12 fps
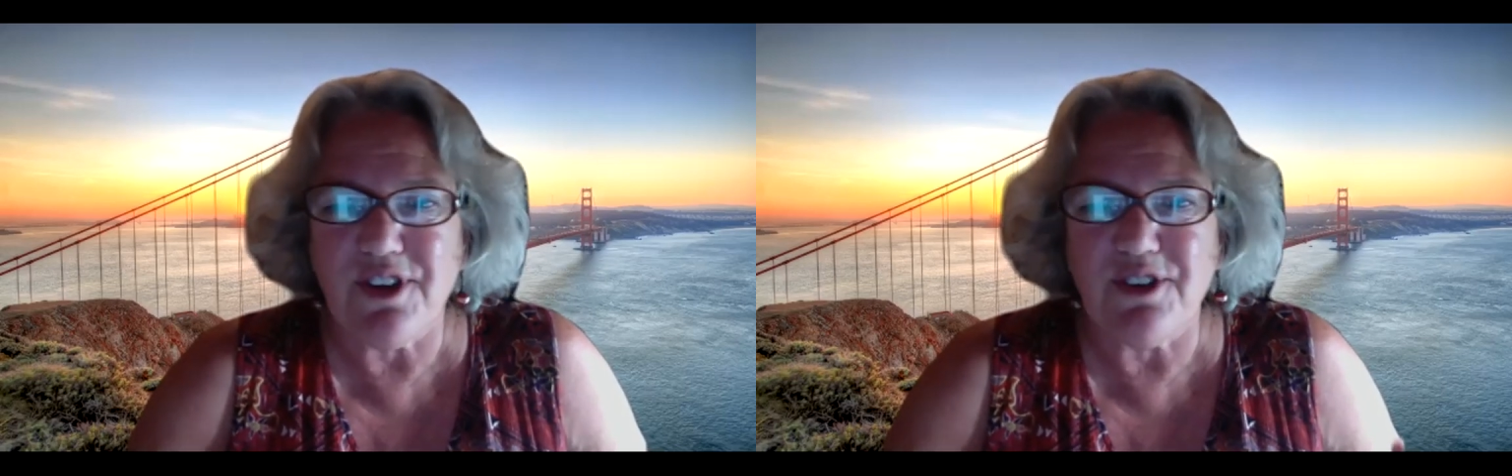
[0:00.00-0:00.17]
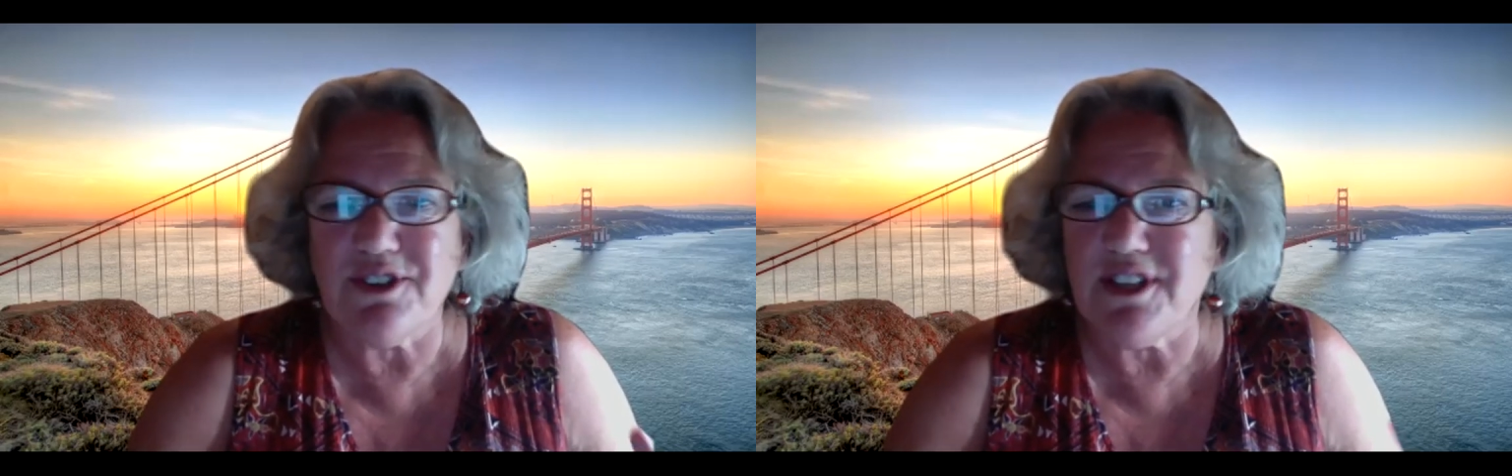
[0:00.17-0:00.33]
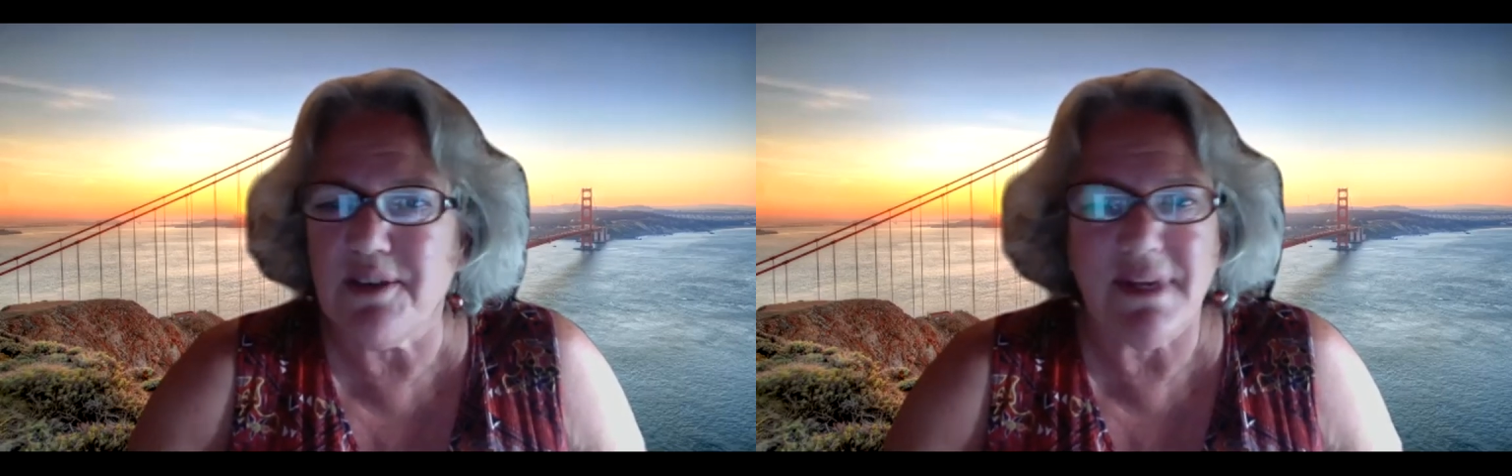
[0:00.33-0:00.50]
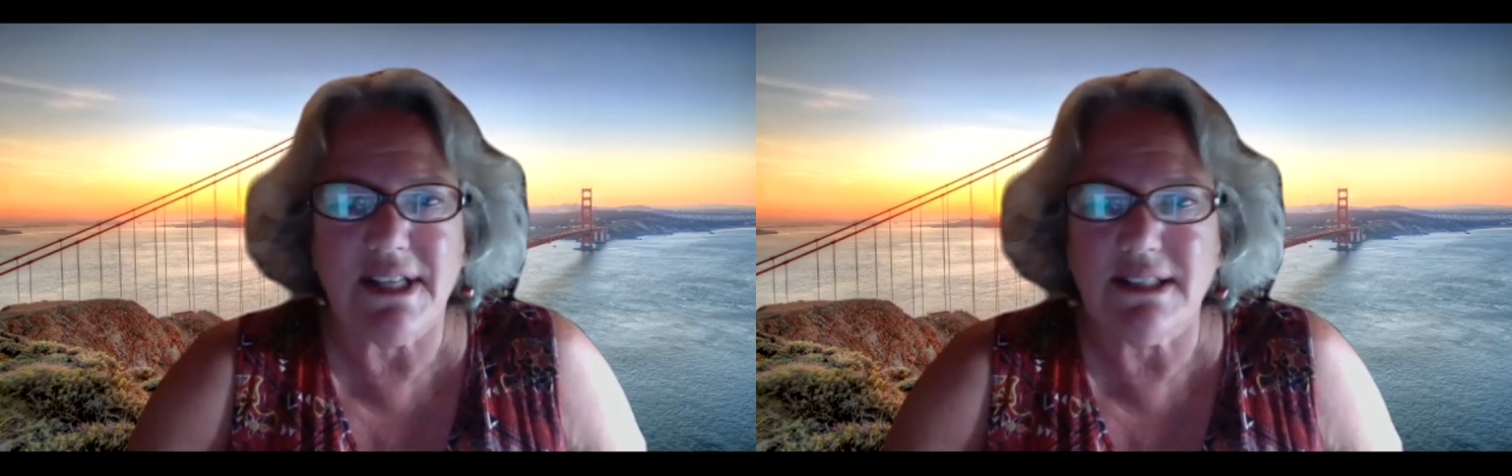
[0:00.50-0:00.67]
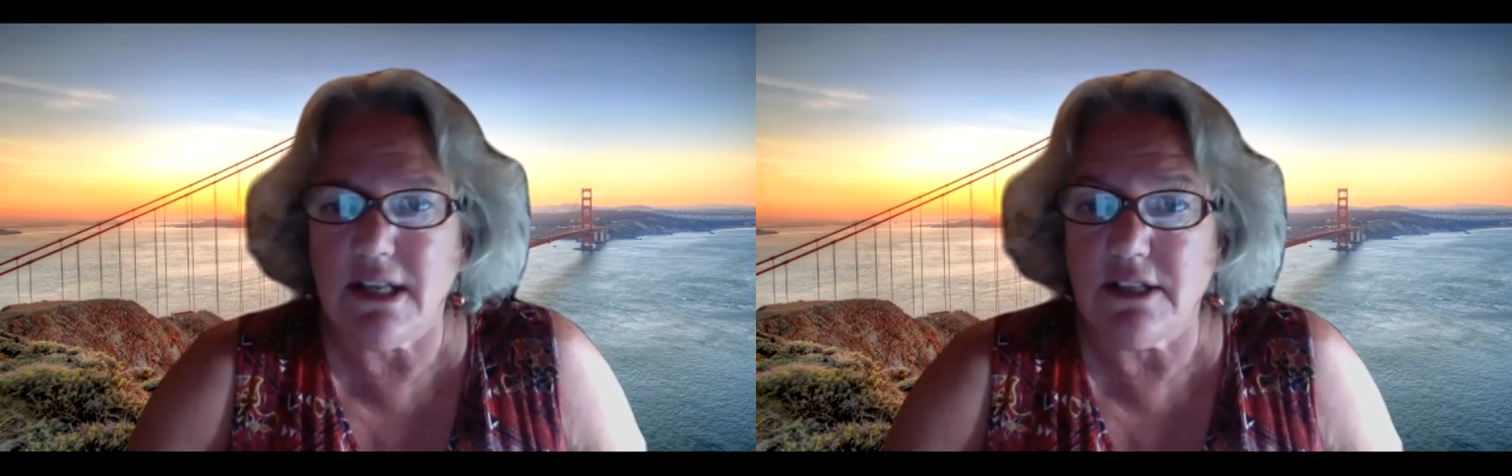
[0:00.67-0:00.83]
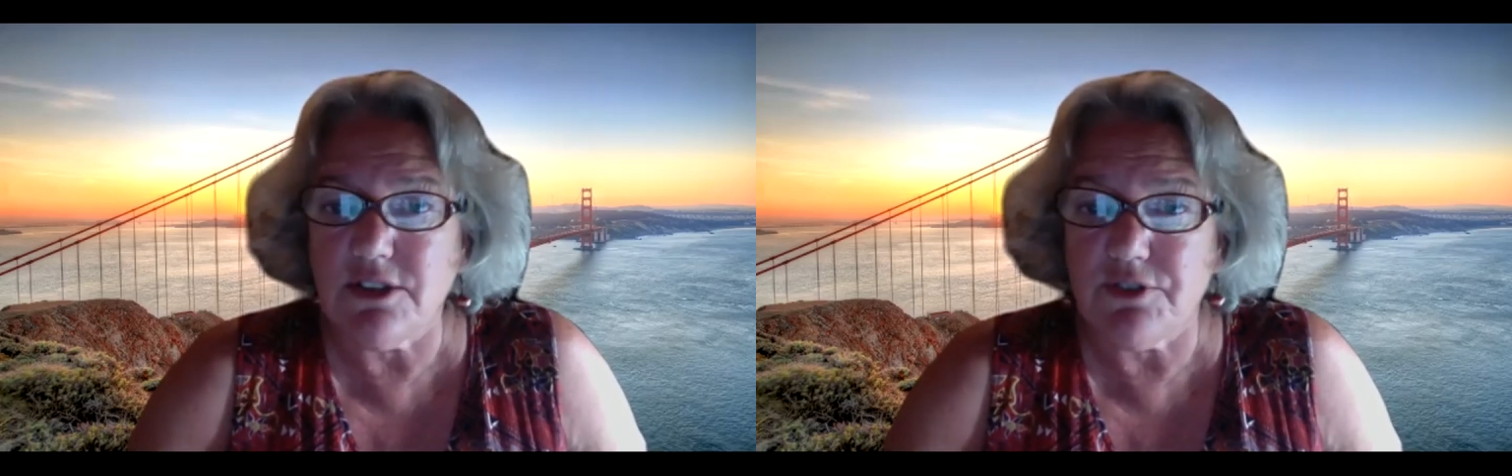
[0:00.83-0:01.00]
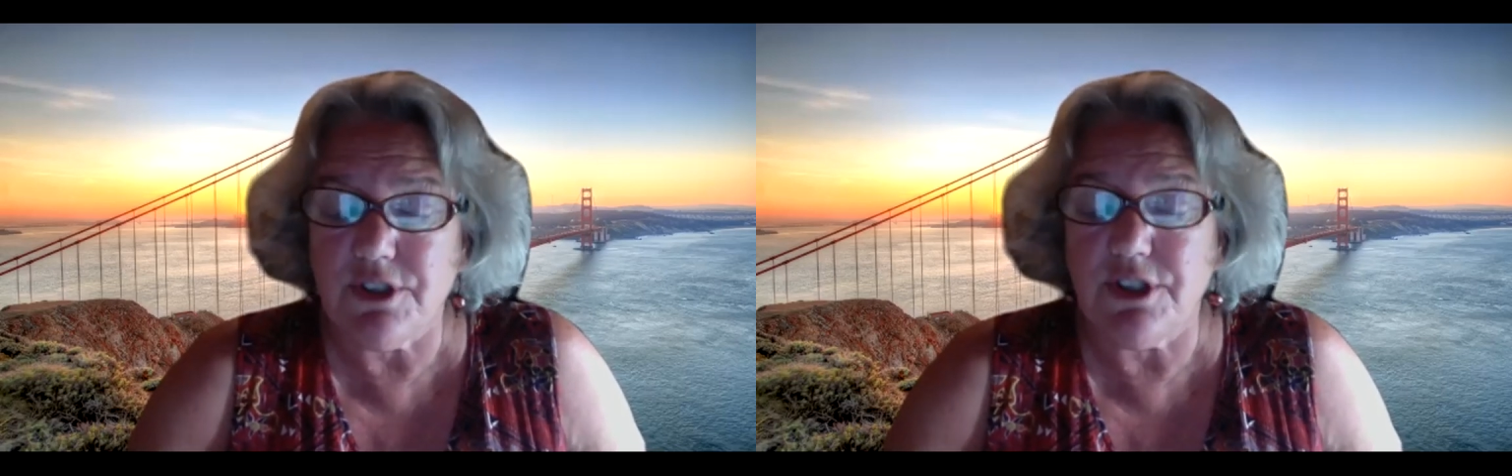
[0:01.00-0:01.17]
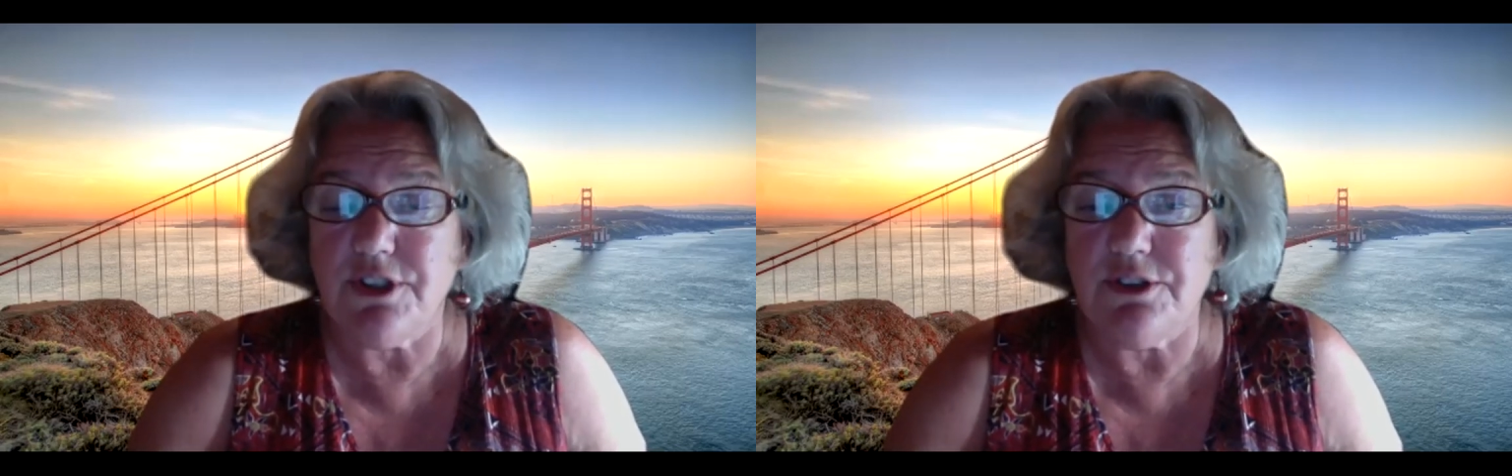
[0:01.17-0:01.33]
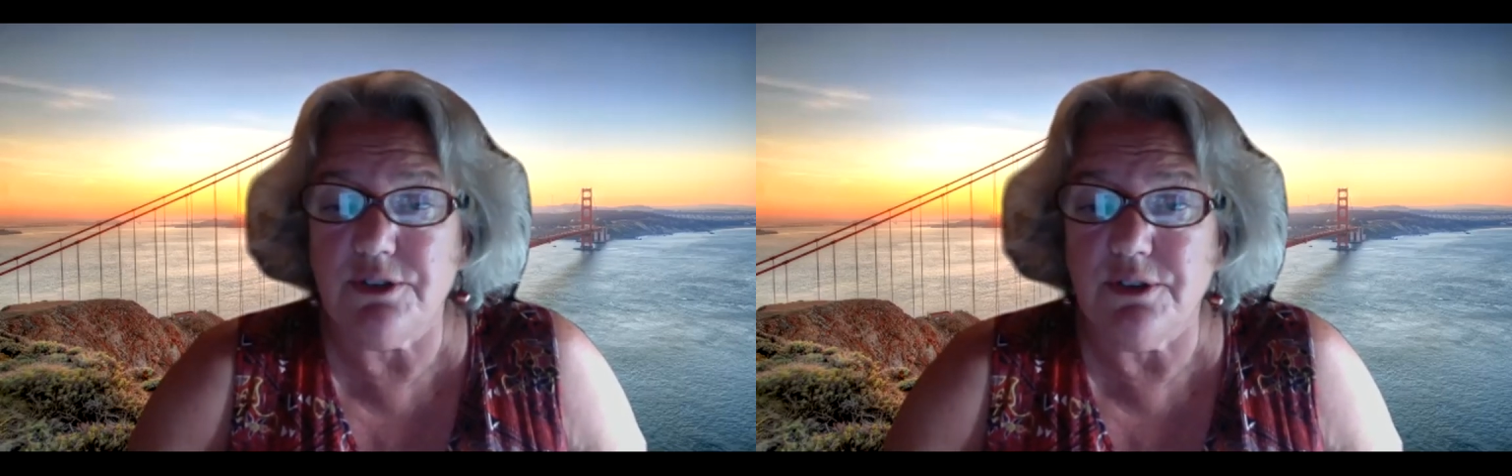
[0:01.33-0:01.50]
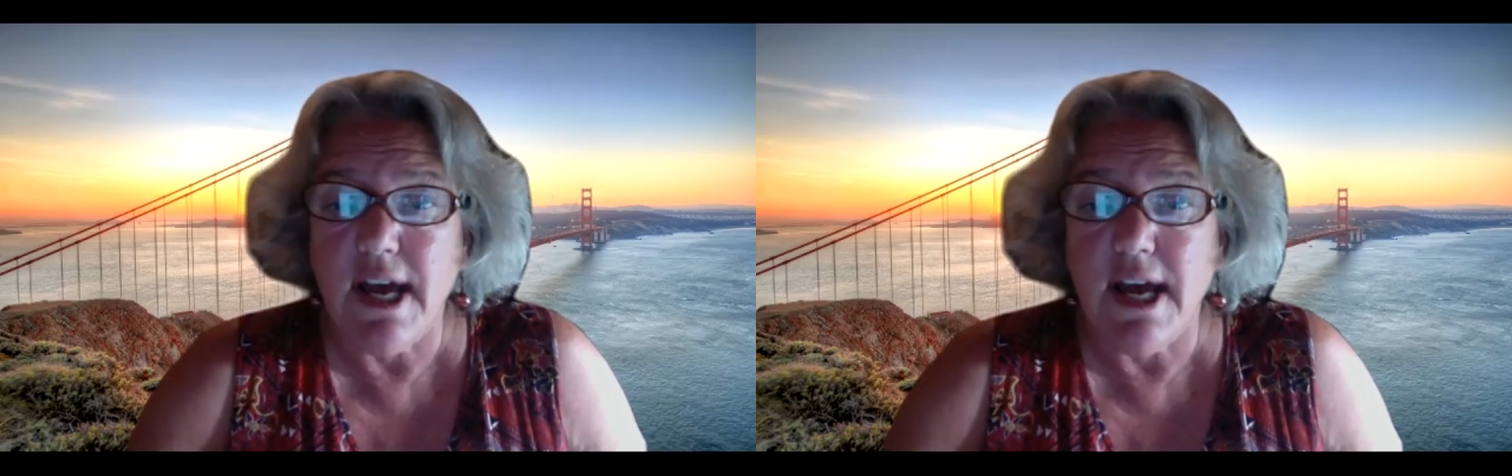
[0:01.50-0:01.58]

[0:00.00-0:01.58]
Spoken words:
those that makes sense for you,